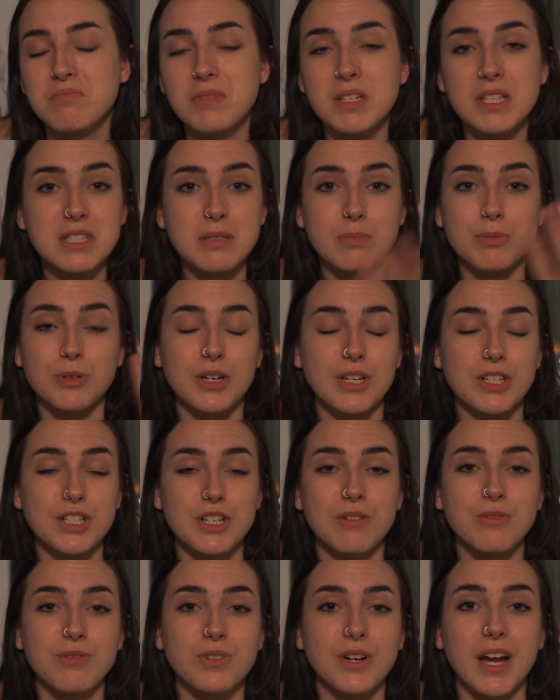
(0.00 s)

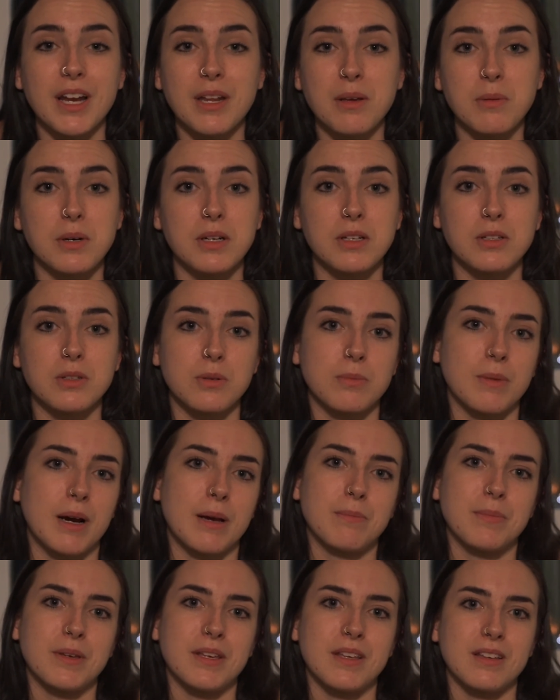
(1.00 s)
inspiration for anyone who
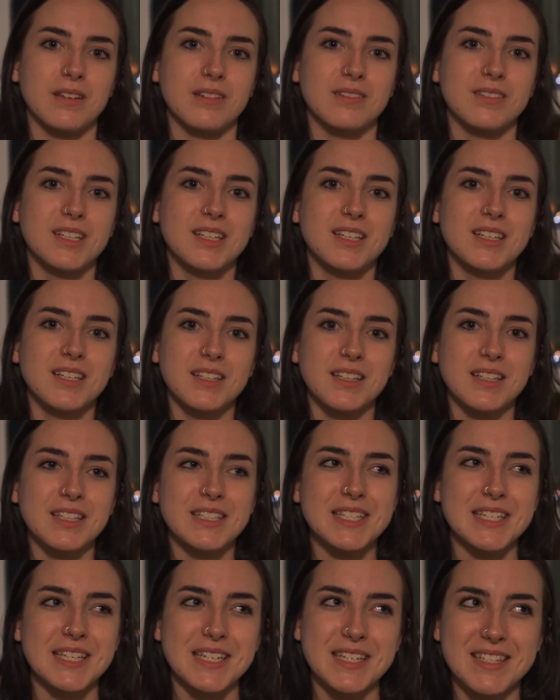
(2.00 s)
might be
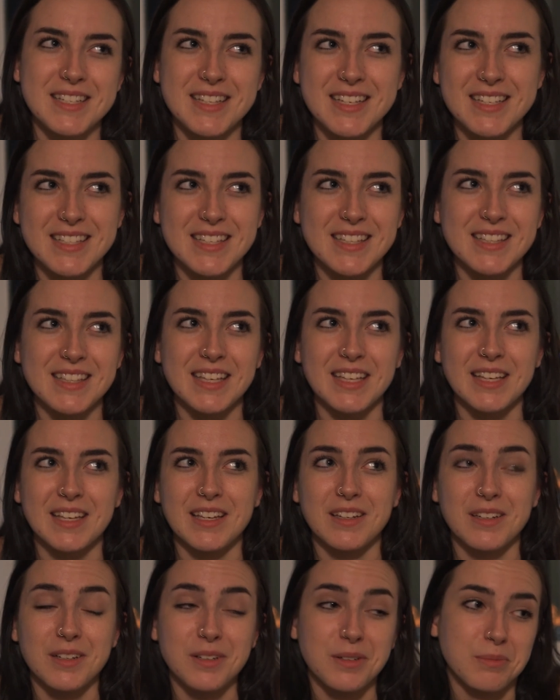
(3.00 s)
listening to this and
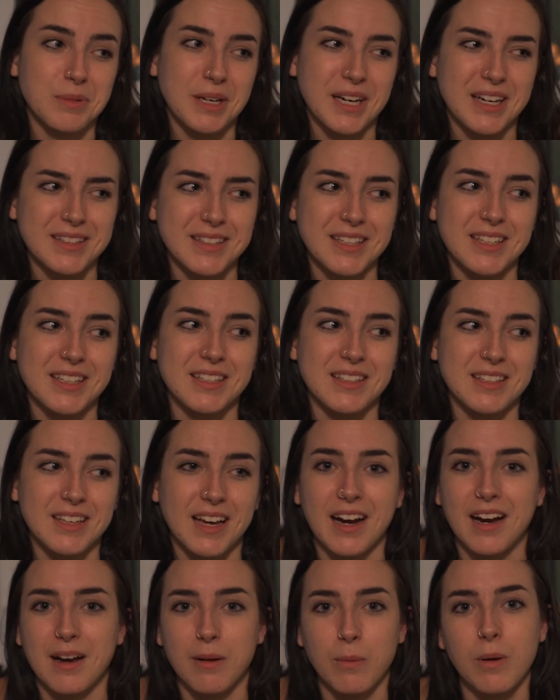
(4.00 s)
thinking, oh man, like,
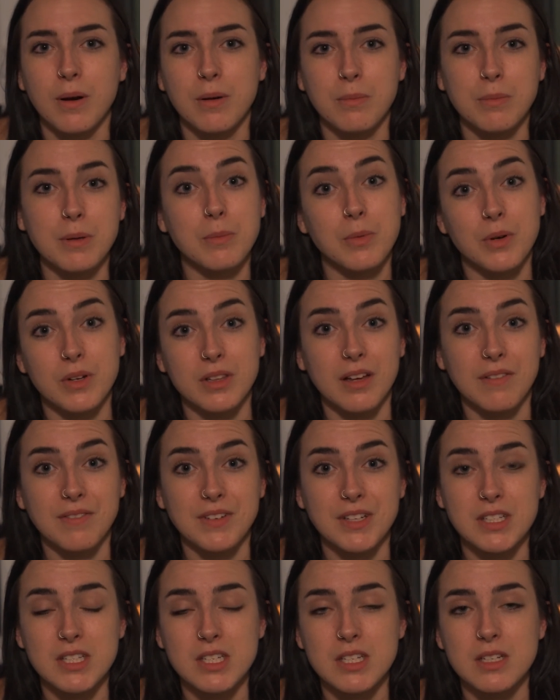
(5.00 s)
yeah, I want to be more
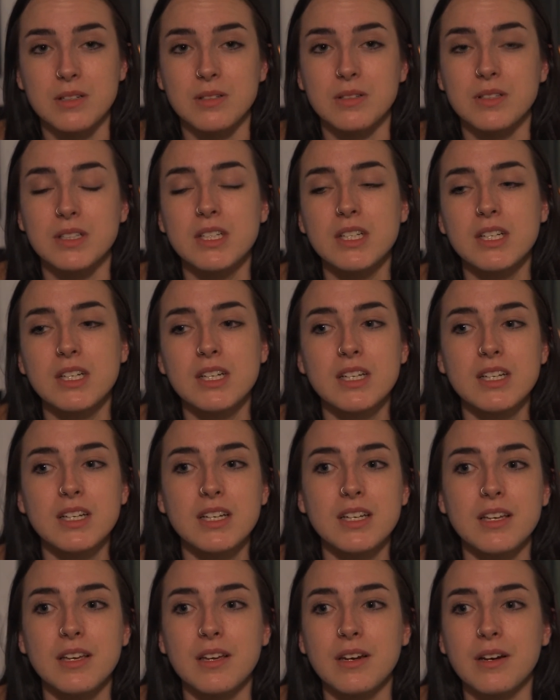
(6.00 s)
loving too.
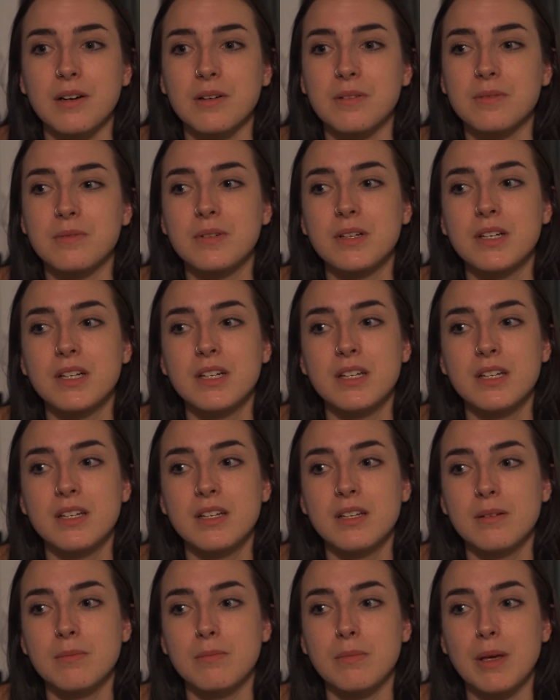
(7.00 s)
You know,
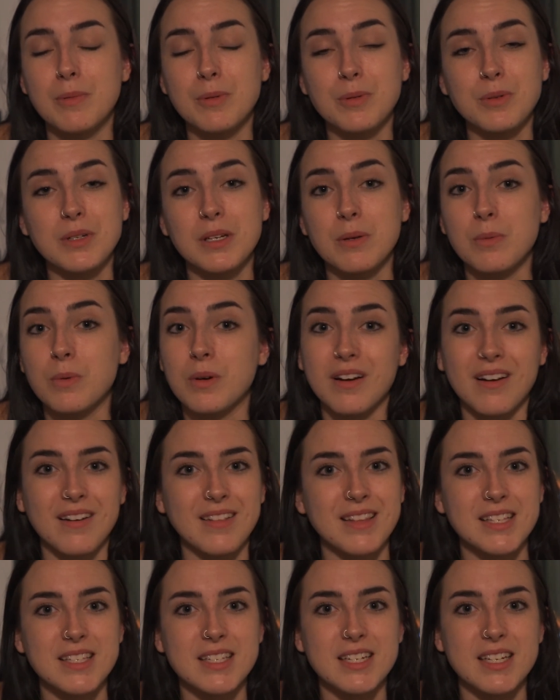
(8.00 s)
maybe we can work on
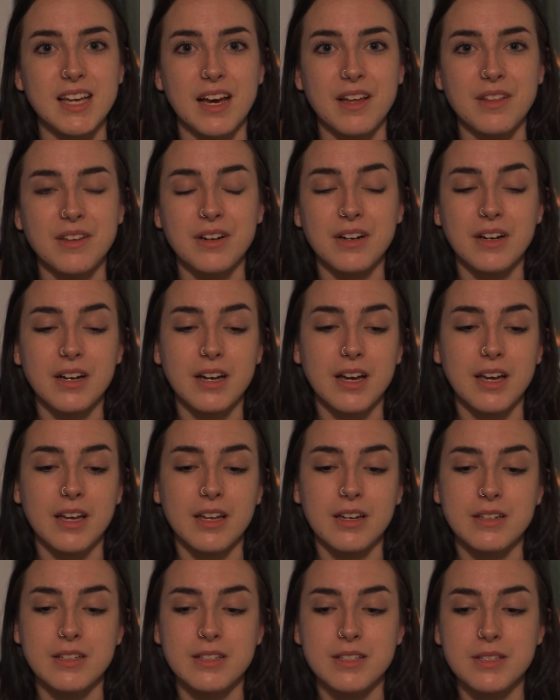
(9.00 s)
this together.
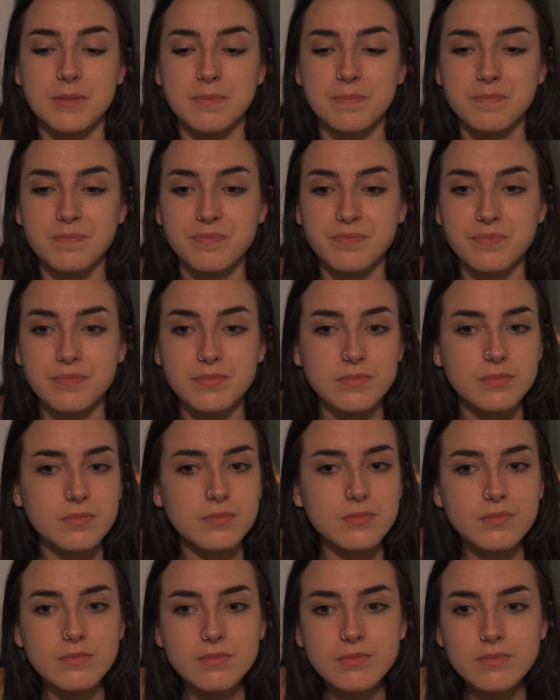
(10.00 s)
And
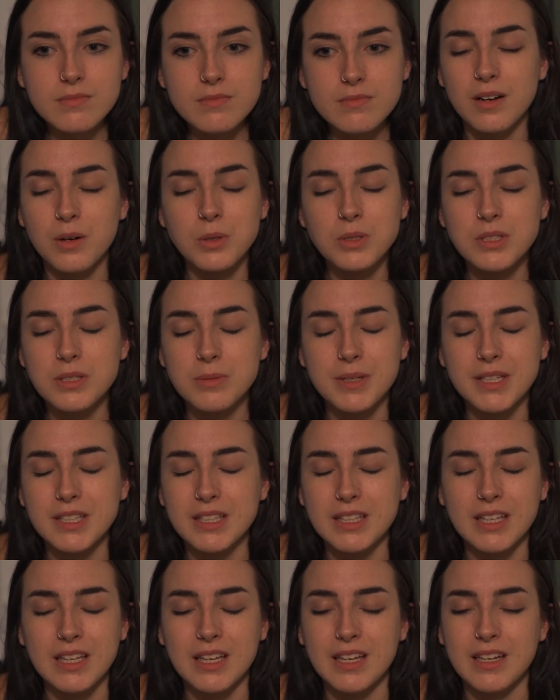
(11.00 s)

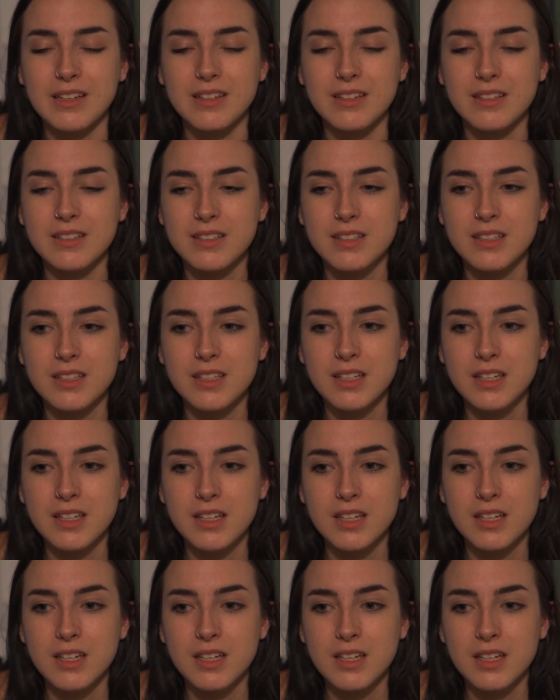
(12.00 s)
ultimately,
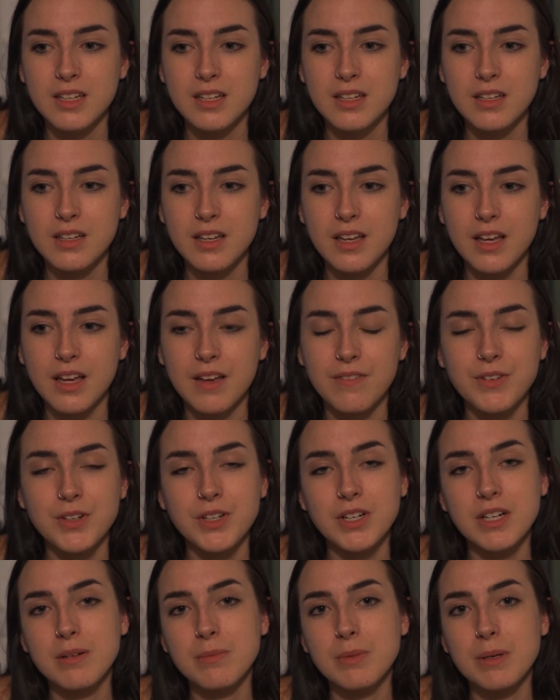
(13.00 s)
if you're
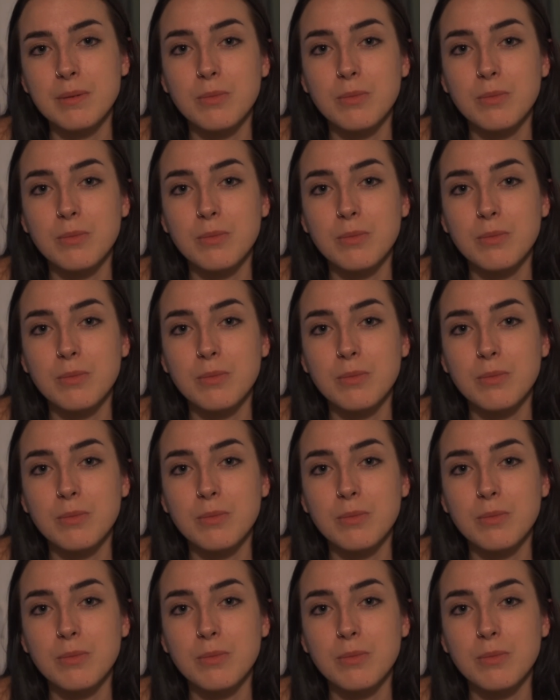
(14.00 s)
going to be